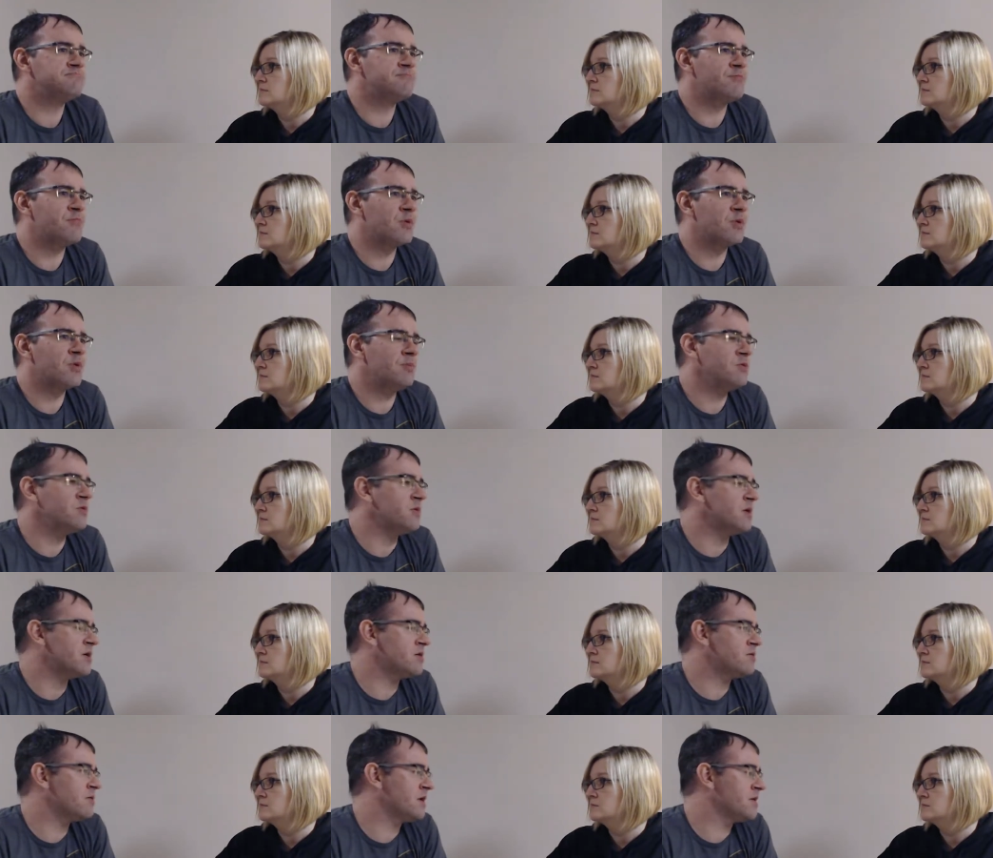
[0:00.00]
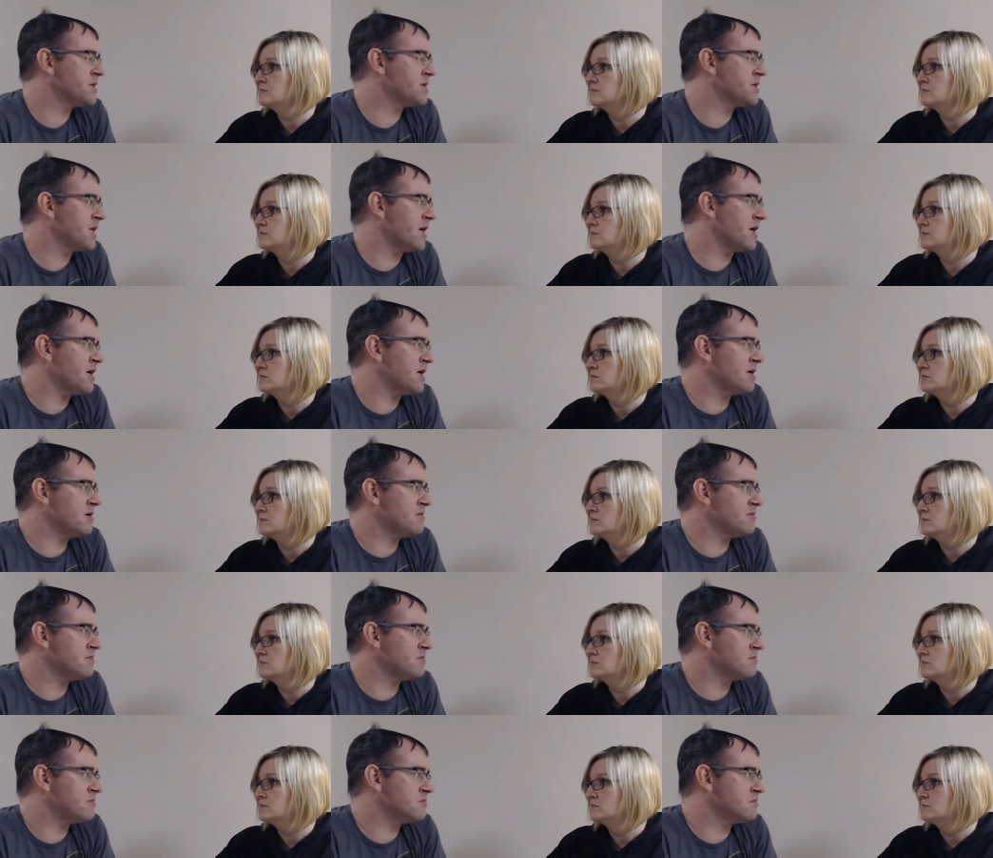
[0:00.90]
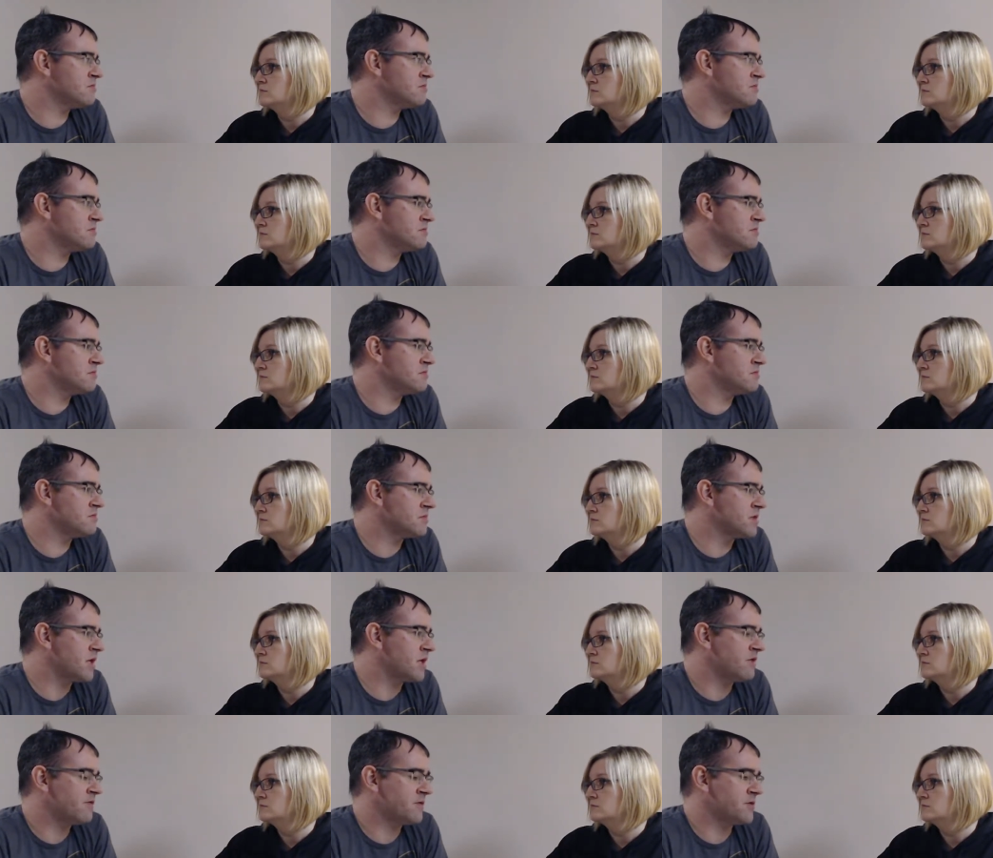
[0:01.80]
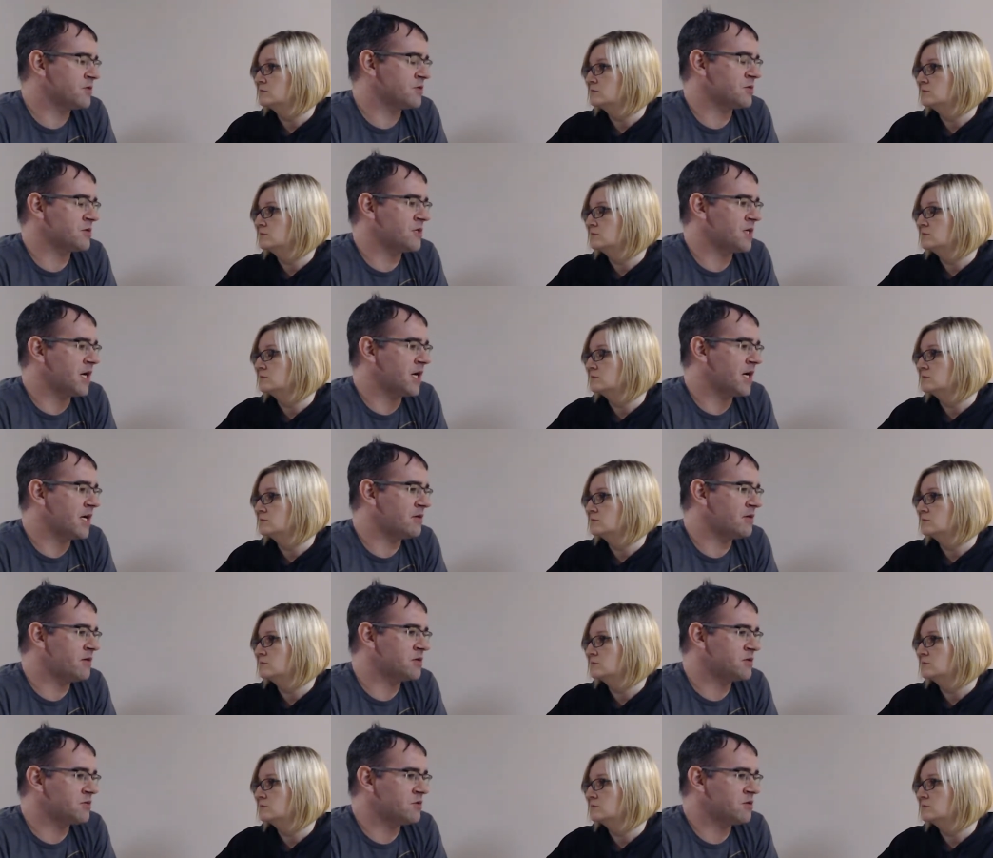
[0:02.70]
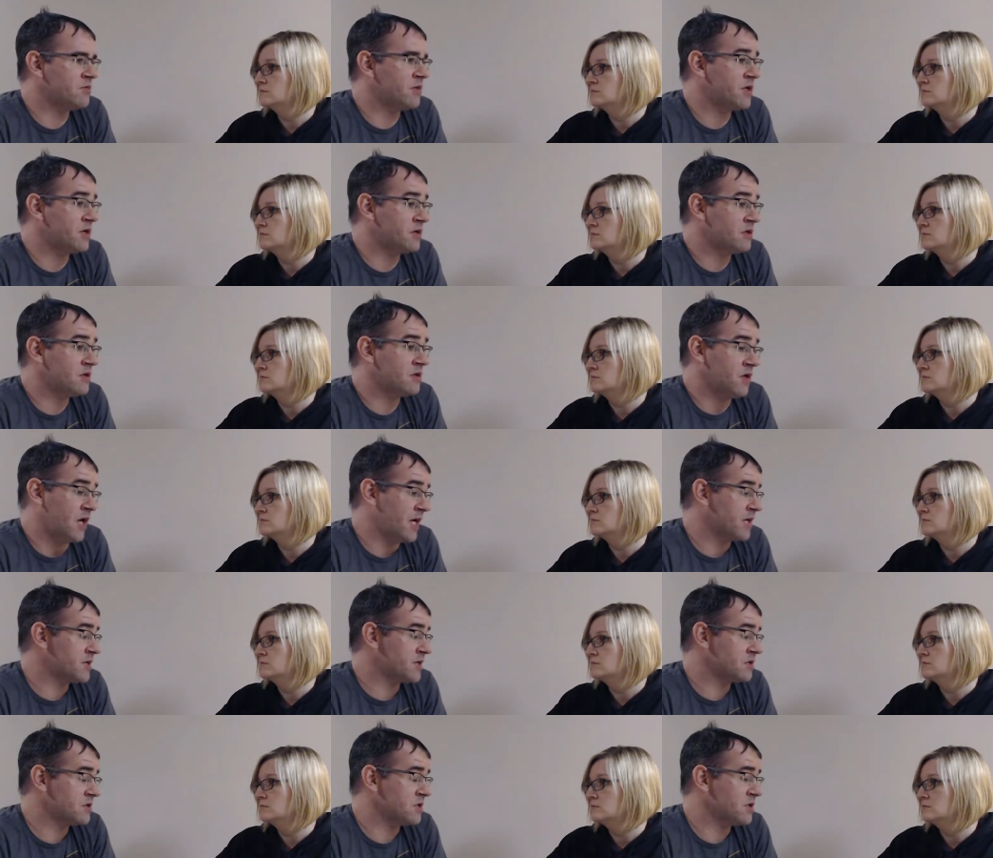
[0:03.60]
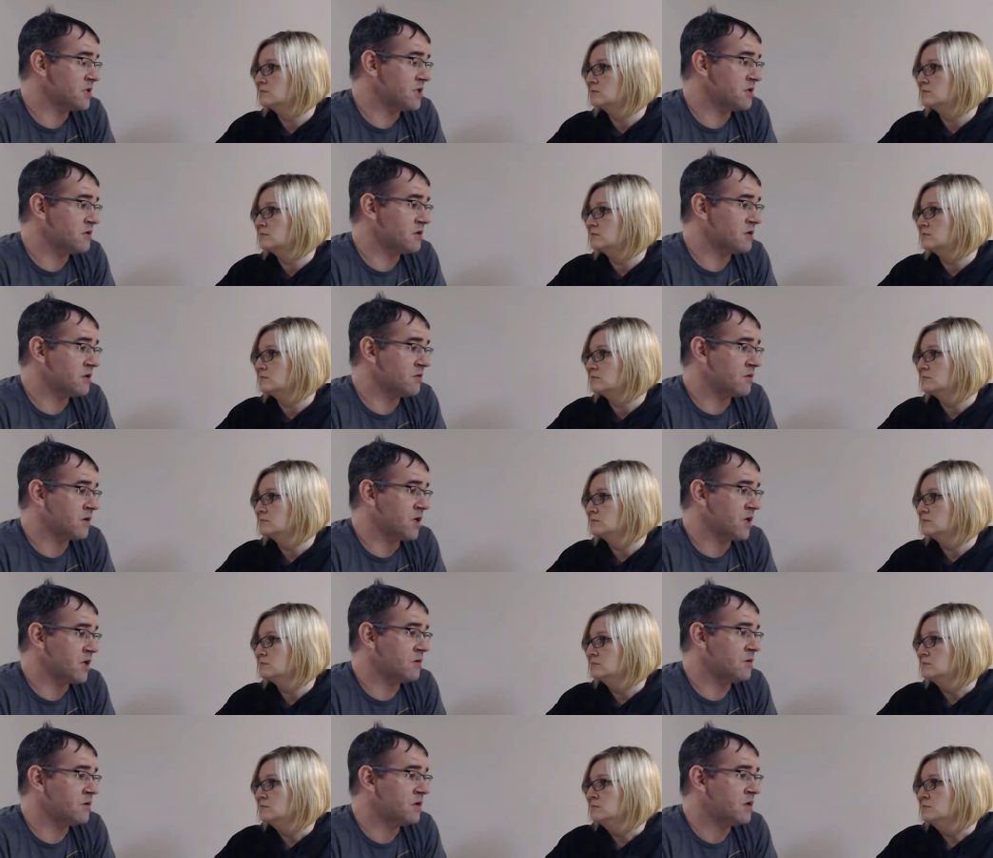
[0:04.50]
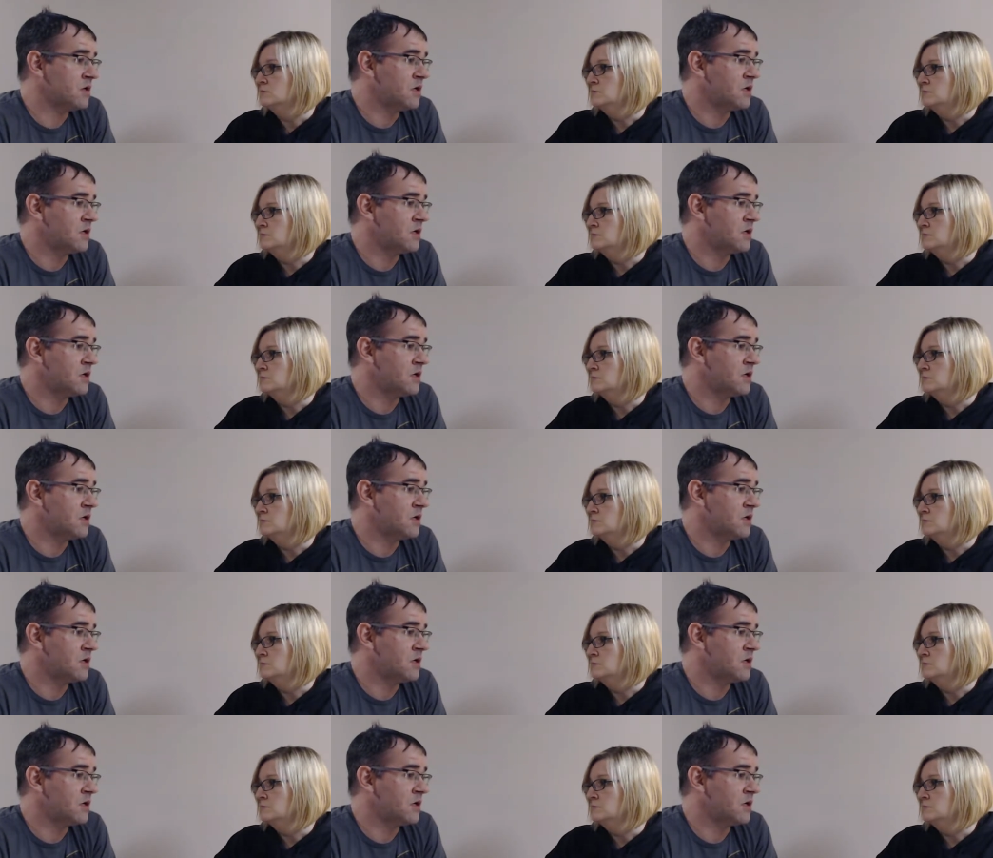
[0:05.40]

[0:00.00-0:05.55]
Speaker 1: probably right around the time Carrie Fisher died, which would have been uh, actually a year ago now